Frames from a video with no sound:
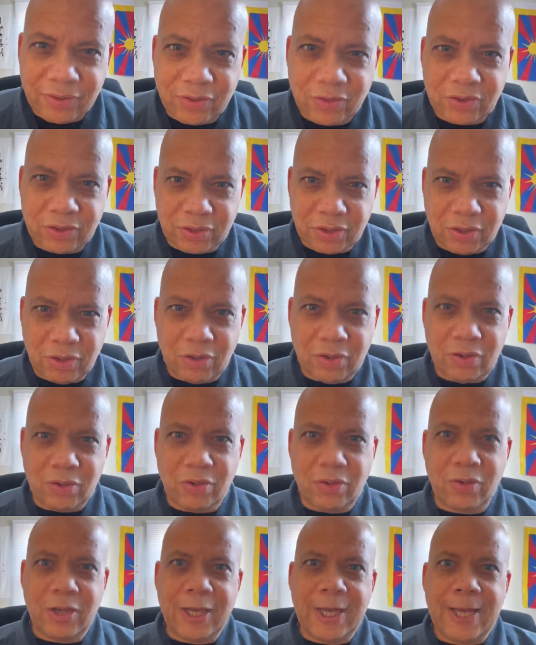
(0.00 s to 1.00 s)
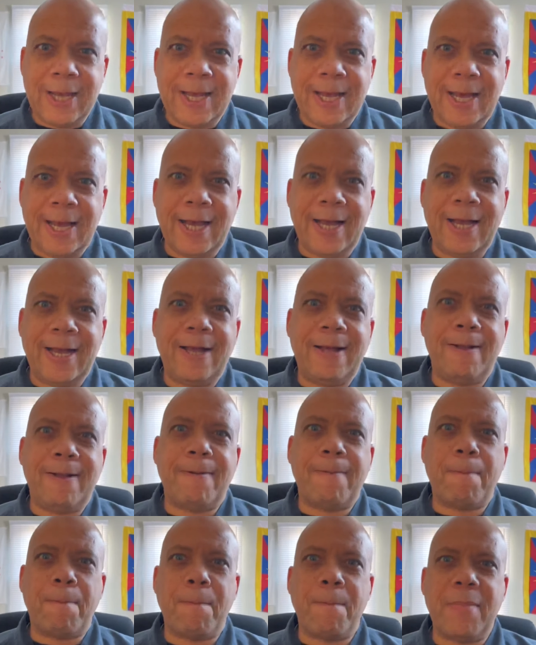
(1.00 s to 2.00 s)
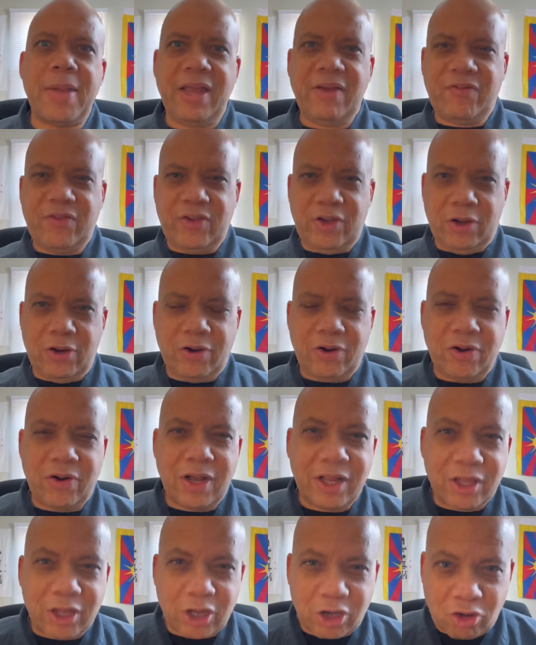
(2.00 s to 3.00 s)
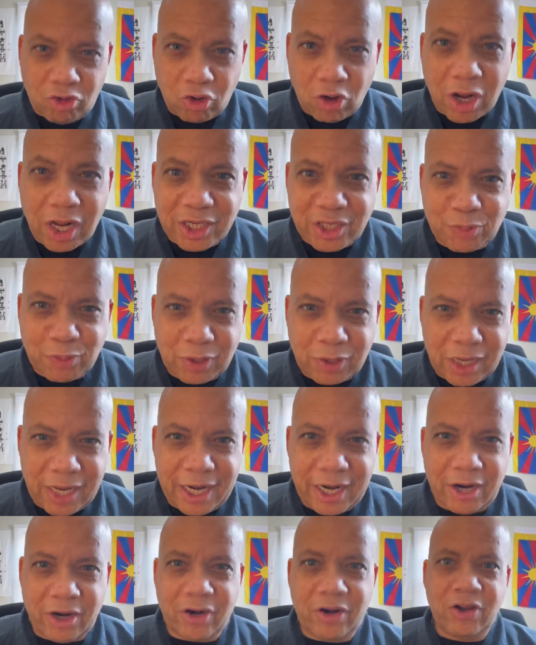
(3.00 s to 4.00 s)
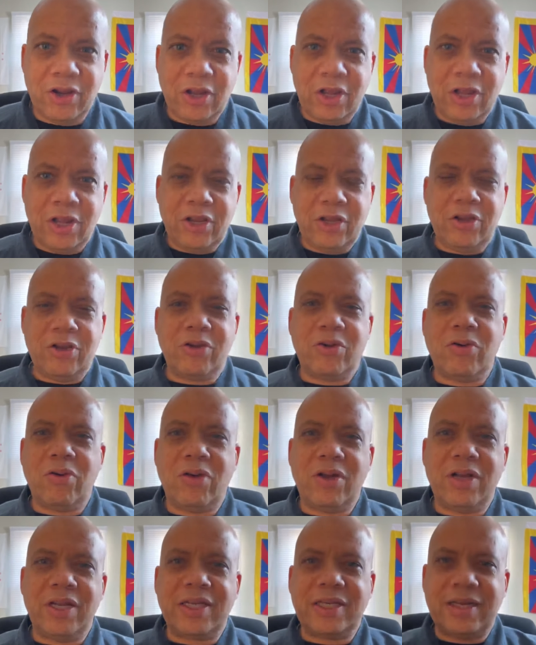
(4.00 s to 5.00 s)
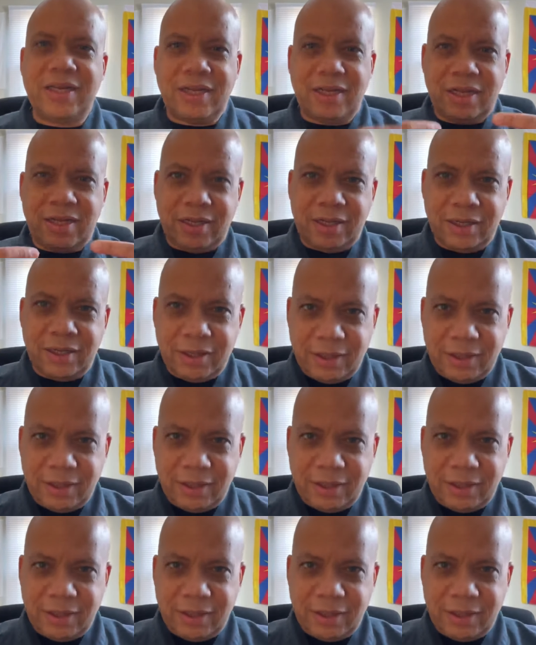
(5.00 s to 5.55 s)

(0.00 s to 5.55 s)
So um, if you're a lacrosse player, you're going to,